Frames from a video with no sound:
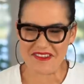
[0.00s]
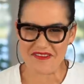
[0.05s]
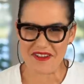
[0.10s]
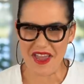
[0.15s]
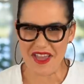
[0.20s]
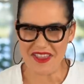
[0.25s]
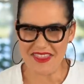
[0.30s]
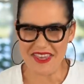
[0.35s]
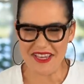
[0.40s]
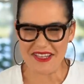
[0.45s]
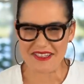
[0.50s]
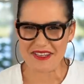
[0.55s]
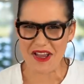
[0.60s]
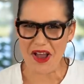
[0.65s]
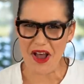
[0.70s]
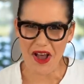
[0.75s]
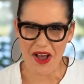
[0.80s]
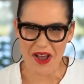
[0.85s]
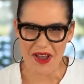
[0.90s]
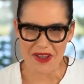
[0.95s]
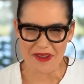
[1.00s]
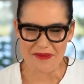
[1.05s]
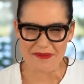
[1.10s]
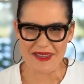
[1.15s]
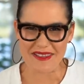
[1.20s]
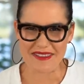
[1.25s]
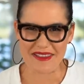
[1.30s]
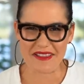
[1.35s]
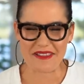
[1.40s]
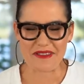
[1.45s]
have had their time
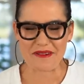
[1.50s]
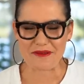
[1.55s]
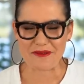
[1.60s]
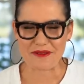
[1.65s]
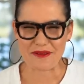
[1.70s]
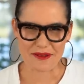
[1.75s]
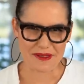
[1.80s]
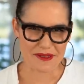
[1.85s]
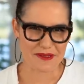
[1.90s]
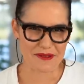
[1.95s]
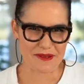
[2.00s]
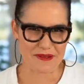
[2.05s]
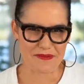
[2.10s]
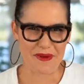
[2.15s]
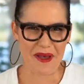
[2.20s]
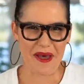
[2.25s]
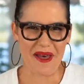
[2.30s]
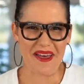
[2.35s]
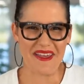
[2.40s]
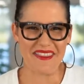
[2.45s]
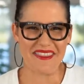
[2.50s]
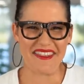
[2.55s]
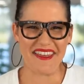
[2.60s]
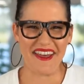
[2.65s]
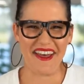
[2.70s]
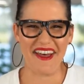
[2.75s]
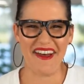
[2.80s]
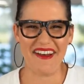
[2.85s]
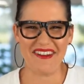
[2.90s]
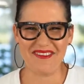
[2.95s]
in the little soy sauce bath,
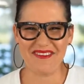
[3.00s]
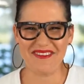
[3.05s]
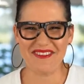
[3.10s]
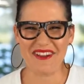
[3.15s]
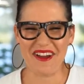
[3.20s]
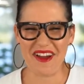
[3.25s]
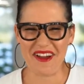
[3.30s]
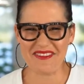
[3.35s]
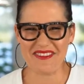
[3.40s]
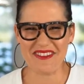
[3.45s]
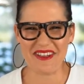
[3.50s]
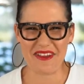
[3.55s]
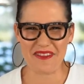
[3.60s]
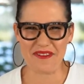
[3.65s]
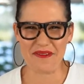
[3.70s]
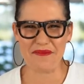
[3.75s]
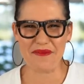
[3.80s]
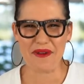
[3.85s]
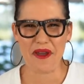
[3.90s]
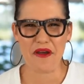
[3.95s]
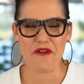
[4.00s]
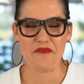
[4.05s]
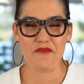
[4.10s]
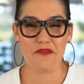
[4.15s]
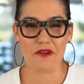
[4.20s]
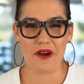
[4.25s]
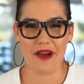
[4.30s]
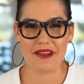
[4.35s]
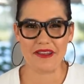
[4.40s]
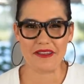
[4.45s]
um, time to get them
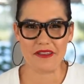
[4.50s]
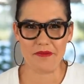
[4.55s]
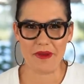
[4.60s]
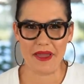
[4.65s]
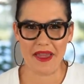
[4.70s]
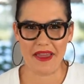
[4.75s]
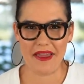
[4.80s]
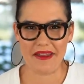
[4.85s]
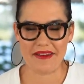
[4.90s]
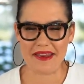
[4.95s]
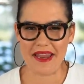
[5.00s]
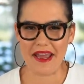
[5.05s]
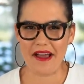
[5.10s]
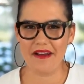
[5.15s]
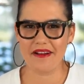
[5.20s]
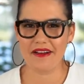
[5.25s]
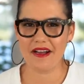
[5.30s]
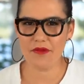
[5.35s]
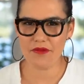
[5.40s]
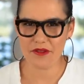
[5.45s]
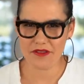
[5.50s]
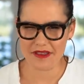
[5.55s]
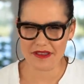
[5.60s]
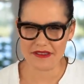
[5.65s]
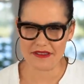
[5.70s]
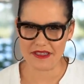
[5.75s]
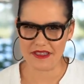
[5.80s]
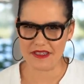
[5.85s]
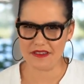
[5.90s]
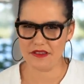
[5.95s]
frying in the pan. Now, a couple of
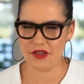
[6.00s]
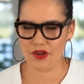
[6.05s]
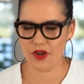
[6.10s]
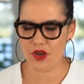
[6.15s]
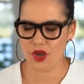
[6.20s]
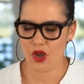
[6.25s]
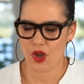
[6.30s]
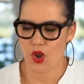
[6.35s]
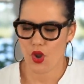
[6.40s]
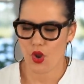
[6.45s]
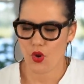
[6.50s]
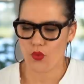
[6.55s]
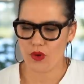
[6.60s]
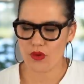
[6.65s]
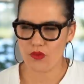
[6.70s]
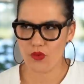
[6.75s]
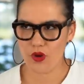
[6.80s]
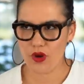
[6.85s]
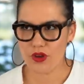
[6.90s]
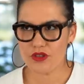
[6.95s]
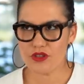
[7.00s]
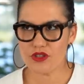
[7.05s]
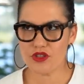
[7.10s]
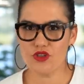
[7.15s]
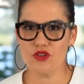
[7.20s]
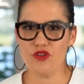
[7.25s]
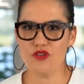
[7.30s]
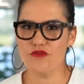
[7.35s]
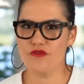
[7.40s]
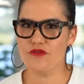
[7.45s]
things here. So we want
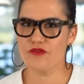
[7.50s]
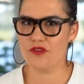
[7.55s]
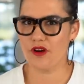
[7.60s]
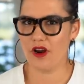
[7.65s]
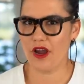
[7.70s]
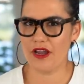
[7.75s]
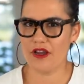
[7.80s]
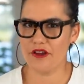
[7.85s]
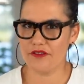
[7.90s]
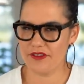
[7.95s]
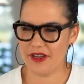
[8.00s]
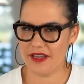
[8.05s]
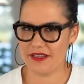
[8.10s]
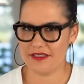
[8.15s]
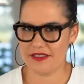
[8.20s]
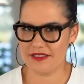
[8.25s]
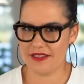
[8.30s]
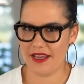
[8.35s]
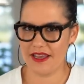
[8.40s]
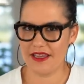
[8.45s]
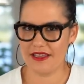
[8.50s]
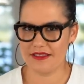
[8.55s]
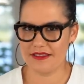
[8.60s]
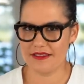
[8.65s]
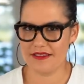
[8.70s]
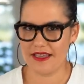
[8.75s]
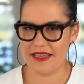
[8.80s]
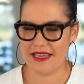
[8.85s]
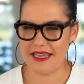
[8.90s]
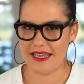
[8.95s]
to fry off our
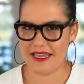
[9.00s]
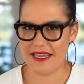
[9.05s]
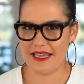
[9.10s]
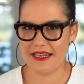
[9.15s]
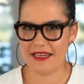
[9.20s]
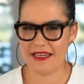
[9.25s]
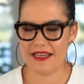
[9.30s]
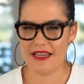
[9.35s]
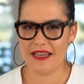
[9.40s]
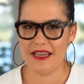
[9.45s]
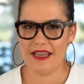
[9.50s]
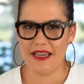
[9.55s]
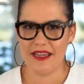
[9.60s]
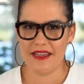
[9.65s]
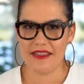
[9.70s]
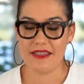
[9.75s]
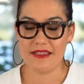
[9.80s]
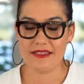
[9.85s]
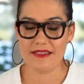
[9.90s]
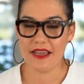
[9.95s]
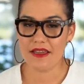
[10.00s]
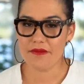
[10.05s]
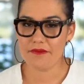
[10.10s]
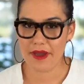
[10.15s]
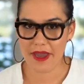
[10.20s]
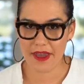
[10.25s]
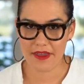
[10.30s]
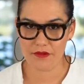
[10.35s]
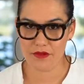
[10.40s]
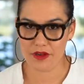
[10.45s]
steaks in the same
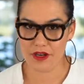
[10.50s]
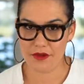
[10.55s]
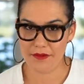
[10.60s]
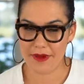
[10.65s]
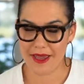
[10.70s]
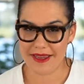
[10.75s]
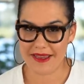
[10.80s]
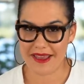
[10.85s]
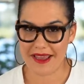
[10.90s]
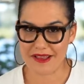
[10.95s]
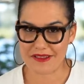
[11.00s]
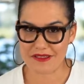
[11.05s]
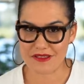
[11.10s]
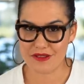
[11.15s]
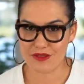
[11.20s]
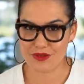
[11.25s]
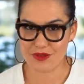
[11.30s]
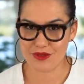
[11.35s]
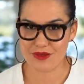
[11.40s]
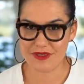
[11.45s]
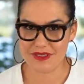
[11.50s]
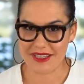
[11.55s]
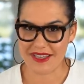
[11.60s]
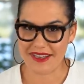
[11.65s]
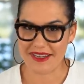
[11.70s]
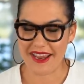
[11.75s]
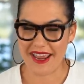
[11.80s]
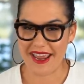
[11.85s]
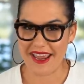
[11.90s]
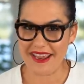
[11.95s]
pan that we're gonna make our sauce
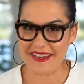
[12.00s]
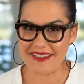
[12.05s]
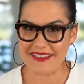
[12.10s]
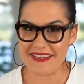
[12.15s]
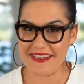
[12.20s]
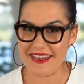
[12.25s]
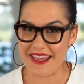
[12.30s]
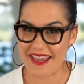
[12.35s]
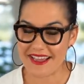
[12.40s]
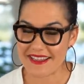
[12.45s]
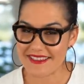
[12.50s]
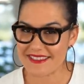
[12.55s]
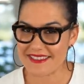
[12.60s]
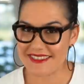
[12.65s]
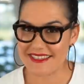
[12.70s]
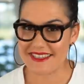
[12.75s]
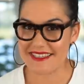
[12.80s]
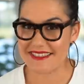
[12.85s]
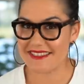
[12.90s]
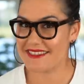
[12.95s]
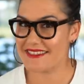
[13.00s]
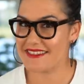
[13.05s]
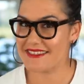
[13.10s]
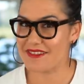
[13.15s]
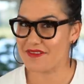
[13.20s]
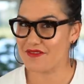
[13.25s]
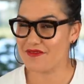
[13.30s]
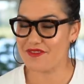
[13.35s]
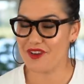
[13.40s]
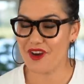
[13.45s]
in. And yes, this is
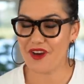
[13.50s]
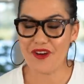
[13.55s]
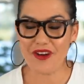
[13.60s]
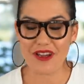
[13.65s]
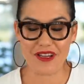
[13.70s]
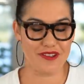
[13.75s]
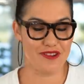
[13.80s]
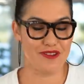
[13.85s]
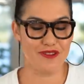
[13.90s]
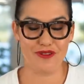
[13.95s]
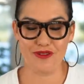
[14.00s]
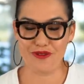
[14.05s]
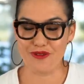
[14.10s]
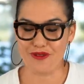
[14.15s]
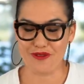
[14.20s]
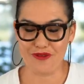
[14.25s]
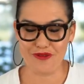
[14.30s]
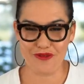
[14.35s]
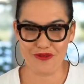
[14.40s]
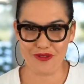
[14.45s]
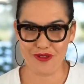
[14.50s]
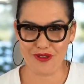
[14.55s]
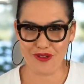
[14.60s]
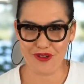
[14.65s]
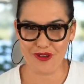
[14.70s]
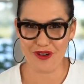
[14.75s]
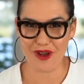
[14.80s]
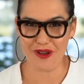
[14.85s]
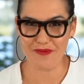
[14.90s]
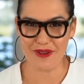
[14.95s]
very unusual
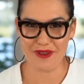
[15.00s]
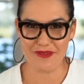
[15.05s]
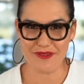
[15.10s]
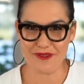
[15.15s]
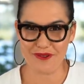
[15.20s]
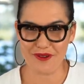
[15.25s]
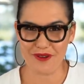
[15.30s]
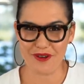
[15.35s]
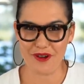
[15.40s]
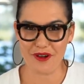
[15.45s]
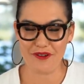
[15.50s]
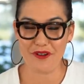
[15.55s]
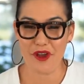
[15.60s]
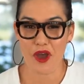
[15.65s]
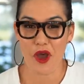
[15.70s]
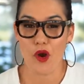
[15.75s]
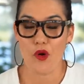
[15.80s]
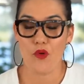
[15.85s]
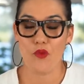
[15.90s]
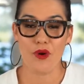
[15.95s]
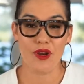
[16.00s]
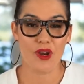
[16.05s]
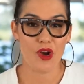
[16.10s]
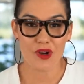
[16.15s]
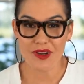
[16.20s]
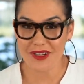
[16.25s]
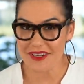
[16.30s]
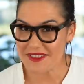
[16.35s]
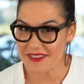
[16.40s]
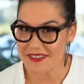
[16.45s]
for a beef stroganoff. We're
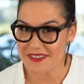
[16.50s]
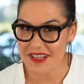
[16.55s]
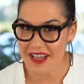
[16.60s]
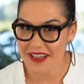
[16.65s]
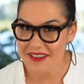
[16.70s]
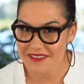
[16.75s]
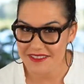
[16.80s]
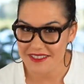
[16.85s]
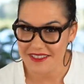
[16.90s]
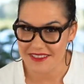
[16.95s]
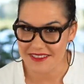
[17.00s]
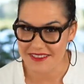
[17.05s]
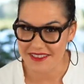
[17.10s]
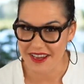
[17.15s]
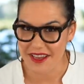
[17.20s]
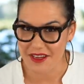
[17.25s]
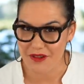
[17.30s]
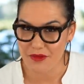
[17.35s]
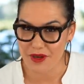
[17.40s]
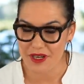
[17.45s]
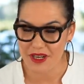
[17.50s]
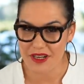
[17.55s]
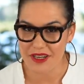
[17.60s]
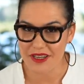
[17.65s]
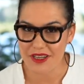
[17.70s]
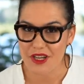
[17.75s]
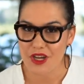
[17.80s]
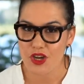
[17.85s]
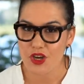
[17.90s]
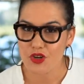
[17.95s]
not gonna slice the steak. We're
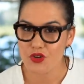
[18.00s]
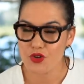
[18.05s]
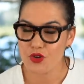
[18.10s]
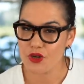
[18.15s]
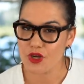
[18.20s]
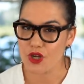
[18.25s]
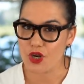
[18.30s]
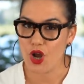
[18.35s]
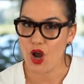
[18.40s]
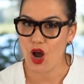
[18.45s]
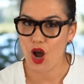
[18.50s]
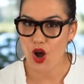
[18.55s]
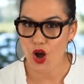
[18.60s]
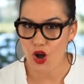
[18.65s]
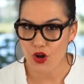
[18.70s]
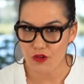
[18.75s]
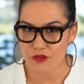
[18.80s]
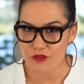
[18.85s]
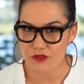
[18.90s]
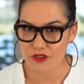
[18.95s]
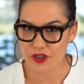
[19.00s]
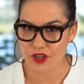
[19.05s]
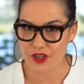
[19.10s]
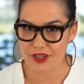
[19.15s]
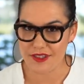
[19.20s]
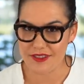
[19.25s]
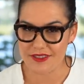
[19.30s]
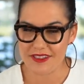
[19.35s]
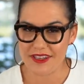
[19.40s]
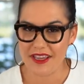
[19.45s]
gonna cook it whole
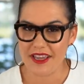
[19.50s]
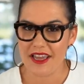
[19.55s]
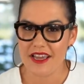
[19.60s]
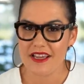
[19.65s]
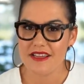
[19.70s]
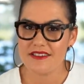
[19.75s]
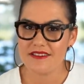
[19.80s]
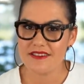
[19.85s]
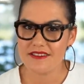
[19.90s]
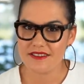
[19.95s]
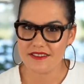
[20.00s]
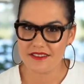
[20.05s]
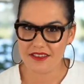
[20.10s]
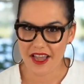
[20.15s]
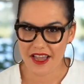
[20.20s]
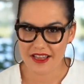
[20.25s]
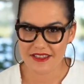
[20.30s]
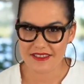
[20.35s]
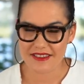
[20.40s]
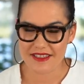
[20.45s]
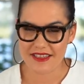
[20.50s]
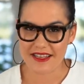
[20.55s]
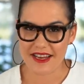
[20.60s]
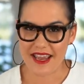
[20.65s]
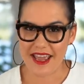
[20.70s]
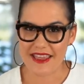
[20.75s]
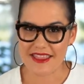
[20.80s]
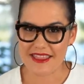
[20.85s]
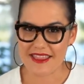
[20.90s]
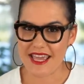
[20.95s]
first, slice it,
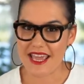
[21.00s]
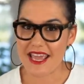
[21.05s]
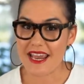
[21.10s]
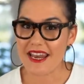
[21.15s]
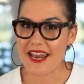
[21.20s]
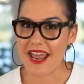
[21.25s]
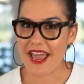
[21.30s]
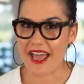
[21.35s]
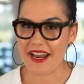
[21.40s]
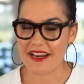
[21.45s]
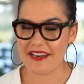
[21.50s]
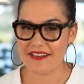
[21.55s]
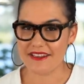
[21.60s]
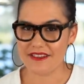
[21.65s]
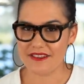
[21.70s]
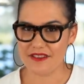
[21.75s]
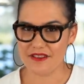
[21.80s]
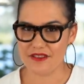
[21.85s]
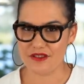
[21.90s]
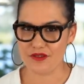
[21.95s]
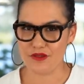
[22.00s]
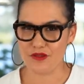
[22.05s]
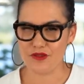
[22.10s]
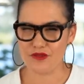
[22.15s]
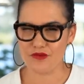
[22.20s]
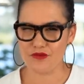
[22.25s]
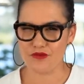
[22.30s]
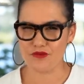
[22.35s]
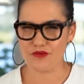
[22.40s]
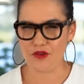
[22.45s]
and then add it into the
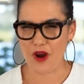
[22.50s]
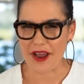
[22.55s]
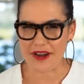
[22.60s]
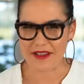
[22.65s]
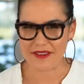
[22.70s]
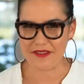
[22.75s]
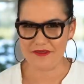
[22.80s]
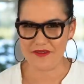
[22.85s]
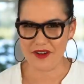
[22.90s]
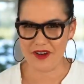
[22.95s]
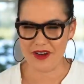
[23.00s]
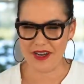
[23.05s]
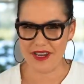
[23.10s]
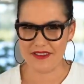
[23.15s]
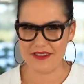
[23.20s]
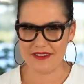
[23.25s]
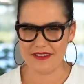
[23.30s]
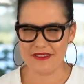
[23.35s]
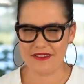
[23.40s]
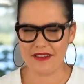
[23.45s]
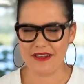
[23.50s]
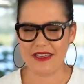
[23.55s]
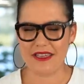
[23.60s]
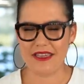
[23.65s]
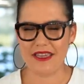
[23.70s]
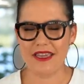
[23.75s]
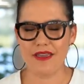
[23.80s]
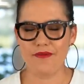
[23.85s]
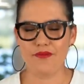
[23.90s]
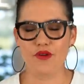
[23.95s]
sauce right at the very end. This is gonna
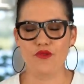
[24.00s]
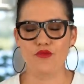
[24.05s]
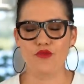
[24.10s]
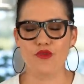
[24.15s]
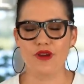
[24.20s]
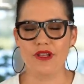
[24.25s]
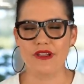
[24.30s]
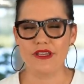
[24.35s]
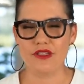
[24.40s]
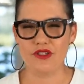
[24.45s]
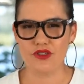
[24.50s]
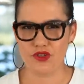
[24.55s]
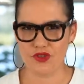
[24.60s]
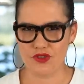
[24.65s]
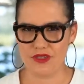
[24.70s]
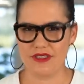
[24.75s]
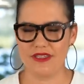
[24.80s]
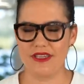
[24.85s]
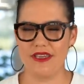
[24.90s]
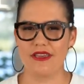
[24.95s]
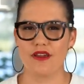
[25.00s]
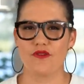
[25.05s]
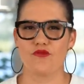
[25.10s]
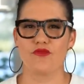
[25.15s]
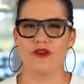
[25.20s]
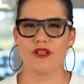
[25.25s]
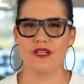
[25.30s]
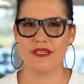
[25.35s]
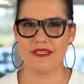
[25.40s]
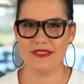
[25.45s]
keep it really juicy
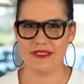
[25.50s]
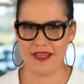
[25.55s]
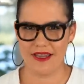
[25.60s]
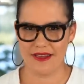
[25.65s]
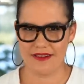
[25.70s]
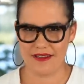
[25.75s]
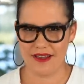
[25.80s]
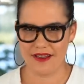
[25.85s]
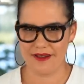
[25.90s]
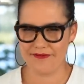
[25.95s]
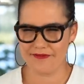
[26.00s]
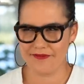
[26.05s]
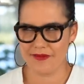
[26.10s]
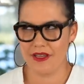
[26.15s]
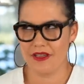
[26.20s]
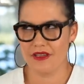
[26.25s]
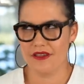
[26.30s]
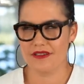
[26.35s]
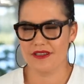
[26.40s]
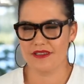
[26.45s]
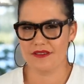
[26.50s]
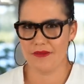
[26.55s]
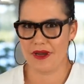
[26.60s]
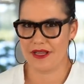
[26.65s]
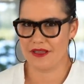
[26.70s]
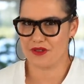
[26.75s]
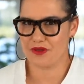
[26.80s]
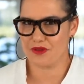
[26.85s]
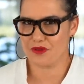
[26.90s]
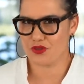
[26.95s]
and really tender. It's
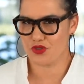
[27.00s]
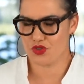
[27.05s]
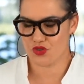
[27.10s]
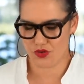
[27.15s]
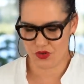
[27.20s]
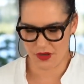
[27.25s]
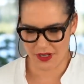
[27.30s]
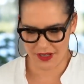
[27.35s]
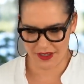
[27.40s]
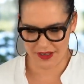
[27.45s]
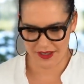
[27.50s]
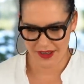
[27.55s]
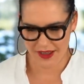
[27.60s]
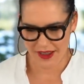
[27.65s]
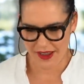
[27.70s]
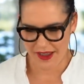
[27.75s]
my little trick.